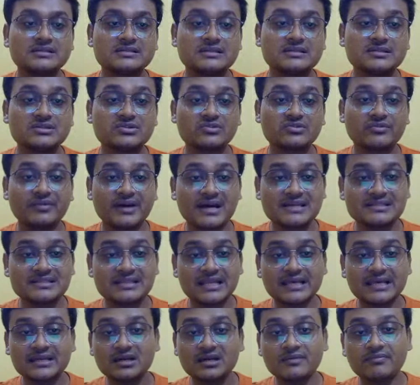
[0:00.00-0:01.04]
She sways
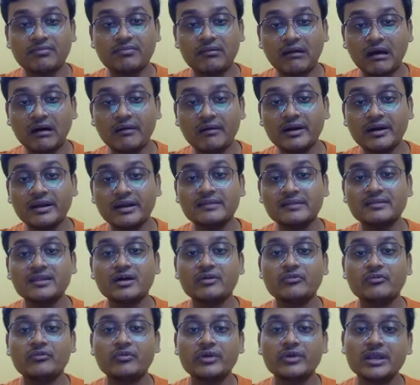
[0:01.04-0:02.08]
like a flower in
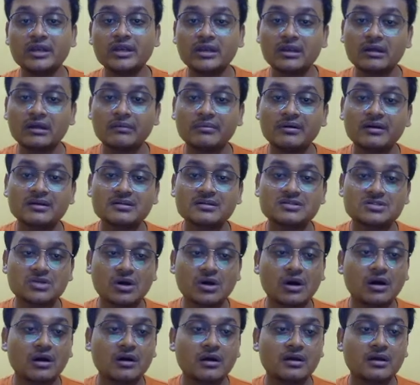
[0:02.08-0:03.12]
the wind of her
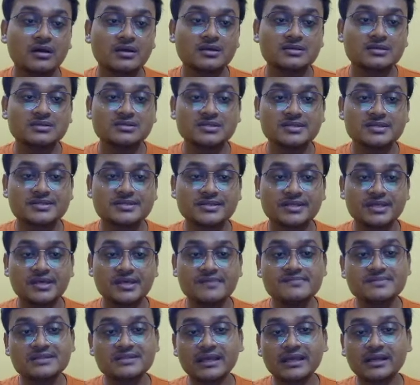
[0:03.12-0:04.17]
song. She
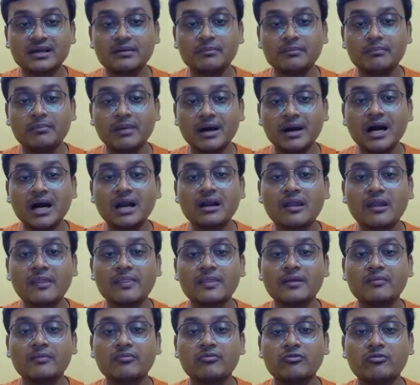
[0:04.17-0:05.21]
skims like a bird on
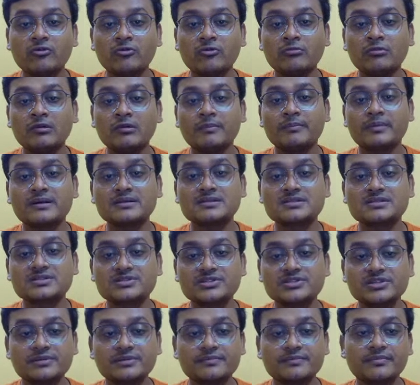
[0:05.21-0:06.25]
the foam of a
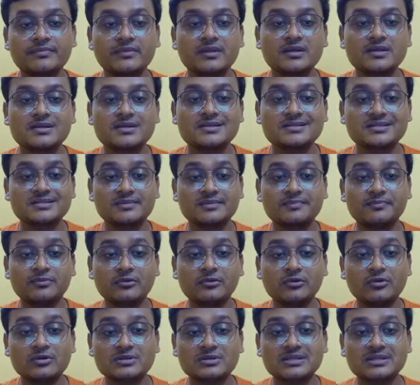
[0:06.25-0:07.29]
stream. She
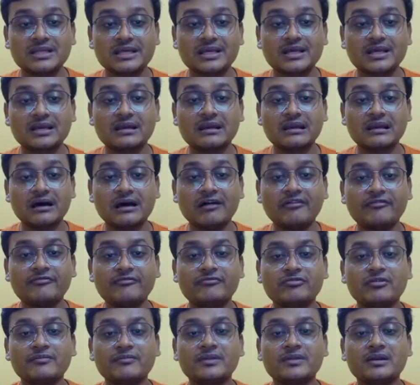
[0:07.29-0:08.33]
floats like a
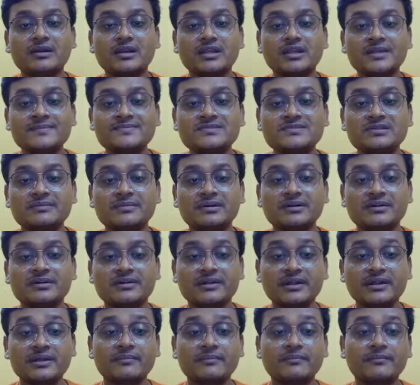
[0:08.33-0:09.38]
lark from the leaves of a
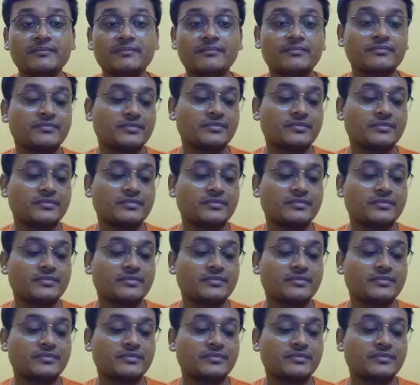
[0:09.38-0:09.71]
dream.